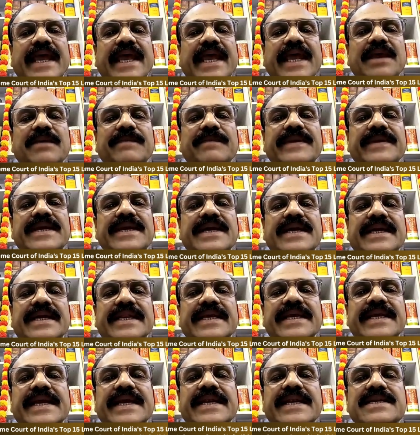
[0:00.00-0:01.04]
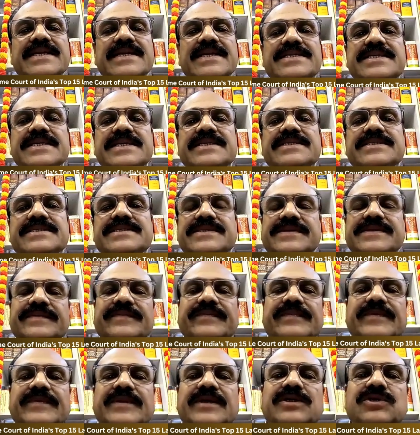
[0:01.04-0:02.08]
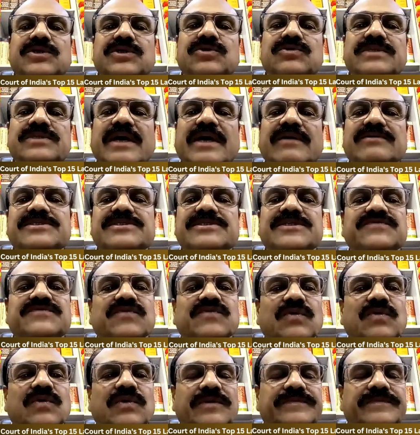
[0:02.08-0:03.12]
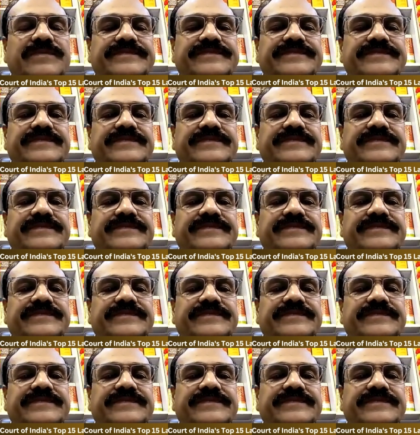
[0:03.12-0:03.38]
ABT Industries, 2004.